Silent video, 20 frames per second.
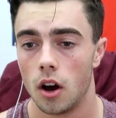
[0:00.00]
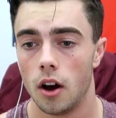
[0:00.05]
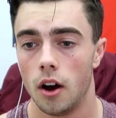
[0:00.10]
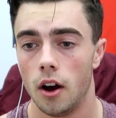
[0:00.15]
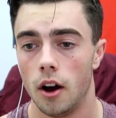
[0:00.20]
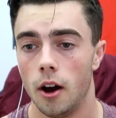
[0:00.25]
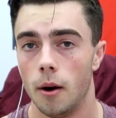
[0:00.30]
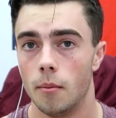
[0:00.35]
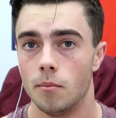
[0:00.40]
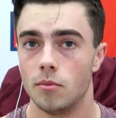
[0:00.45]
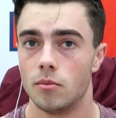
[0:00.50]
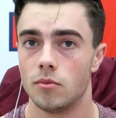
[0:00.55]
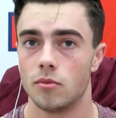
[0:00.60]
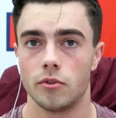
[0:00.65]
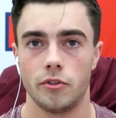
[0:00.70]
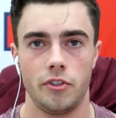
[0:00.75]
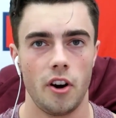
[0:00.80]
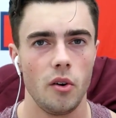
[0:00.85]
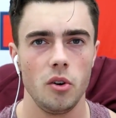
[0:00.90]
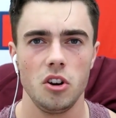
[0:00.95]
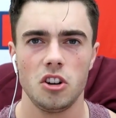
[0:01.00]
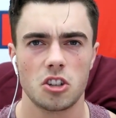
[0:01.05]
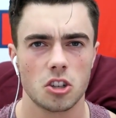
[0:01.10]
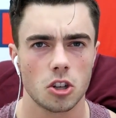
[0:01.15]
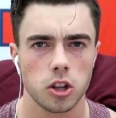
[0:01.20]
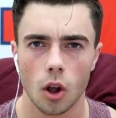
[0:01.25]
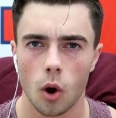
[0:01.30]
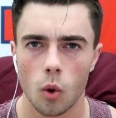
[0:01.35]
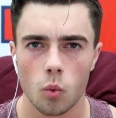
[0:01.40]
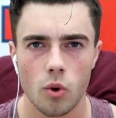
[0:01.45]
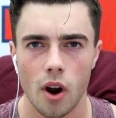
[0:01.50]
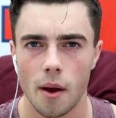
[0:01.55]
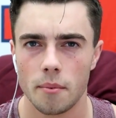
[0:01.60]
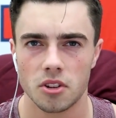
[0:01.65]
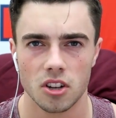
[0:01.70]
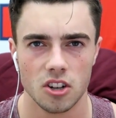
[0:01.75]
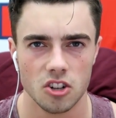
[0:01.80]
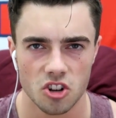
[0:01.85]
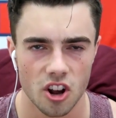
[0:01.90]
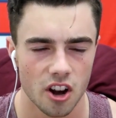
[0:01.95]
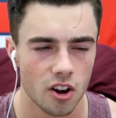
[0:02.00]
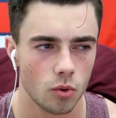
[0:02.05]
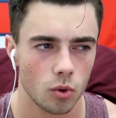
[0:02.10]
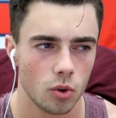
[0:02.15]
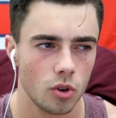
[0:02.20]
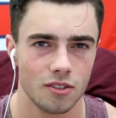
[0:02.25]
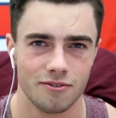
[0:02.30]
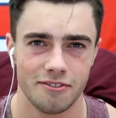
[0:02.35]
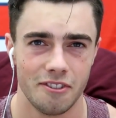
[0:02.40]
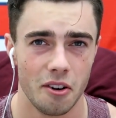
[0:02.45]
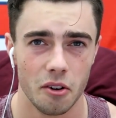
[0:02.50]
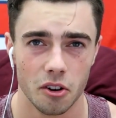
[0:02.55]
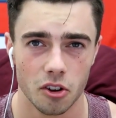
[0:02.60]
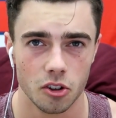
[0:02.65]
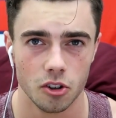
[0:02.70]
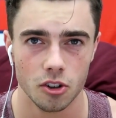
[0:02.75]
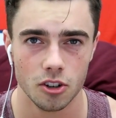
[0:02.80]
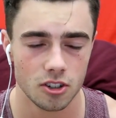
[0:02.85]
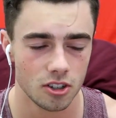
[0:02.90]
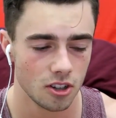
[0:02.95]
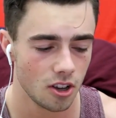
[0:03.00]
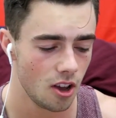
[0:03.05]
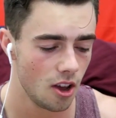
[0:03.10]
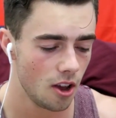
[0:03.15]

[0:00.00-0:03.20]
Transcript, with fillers: Um, very slow reps in general is very good.